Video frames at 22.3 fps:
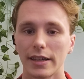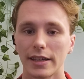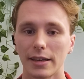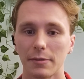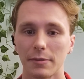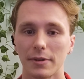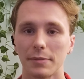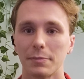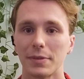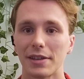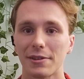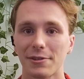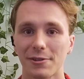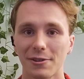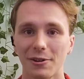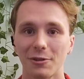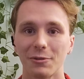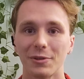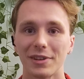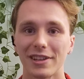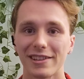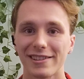It can be
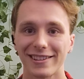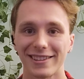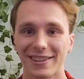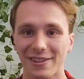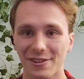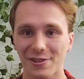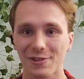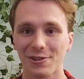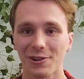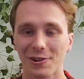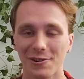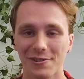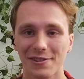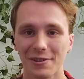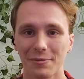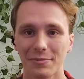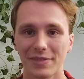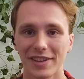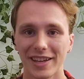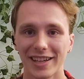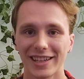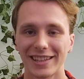so easy to start
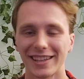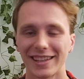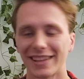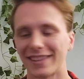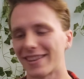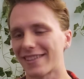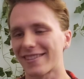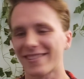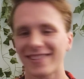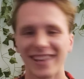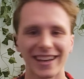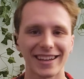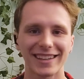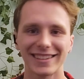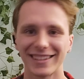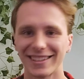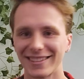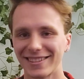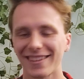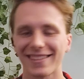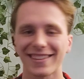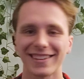something, and then the
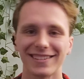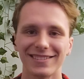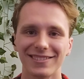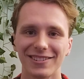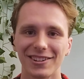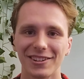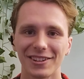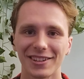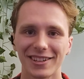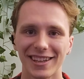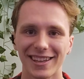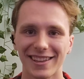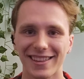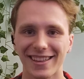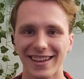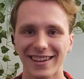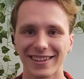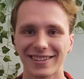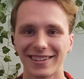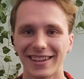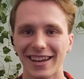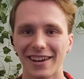second it doesn't look
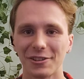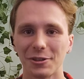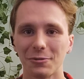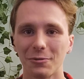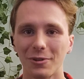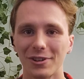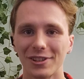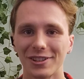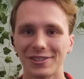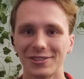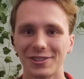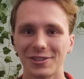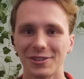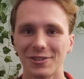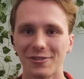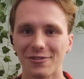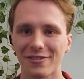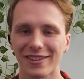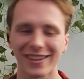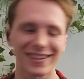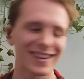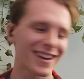exactly how you want it to,
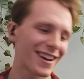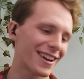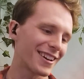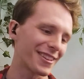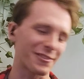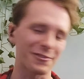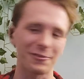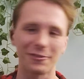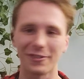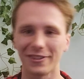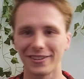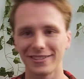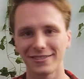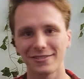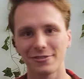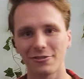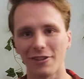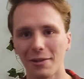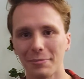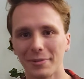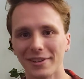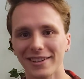you're just like, screw it,
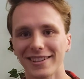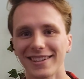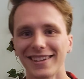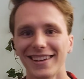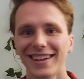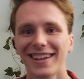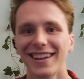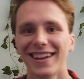drop it.